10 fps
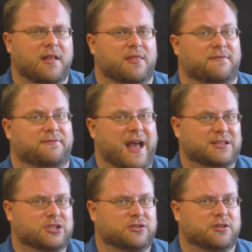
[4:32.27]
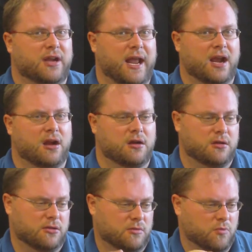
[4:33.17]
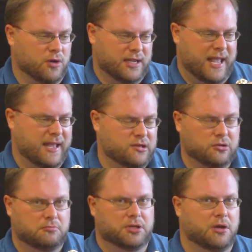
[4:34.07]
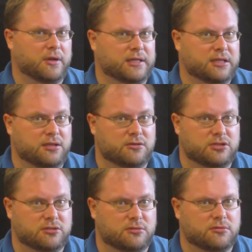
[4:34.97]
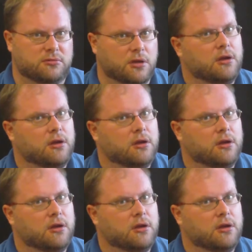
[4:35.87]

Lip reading: The faster your air, the more candle blowing that you do,